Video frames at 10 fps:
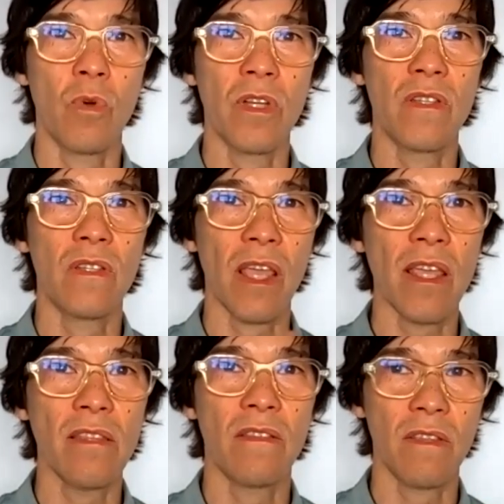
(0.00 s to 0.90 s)
What has
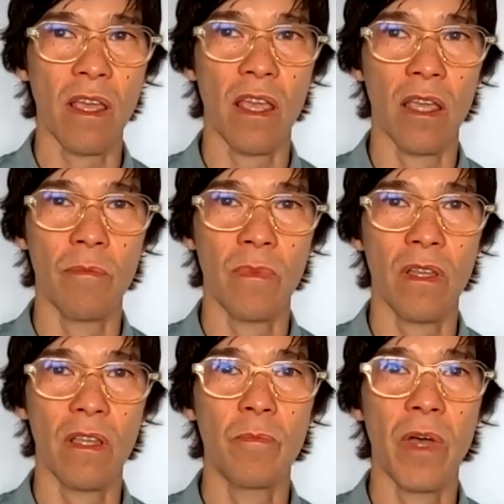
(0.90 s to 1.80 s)
stayed the same
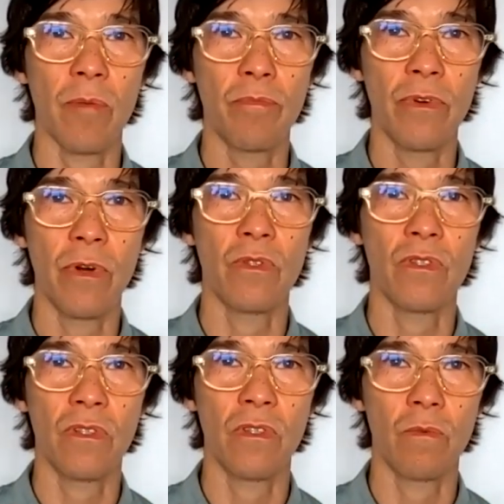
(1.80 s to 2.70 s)
is my
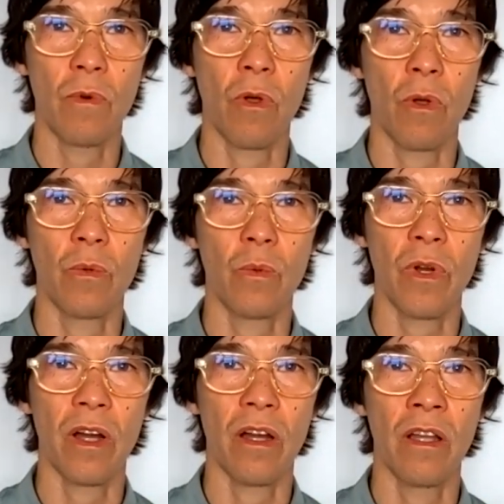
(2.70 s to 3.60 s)
approach to the role,
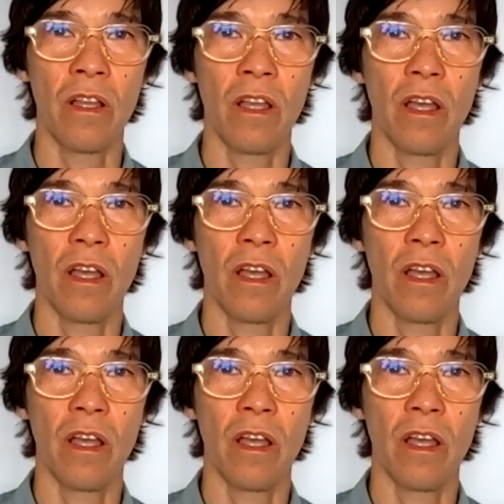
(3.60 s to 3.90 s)
where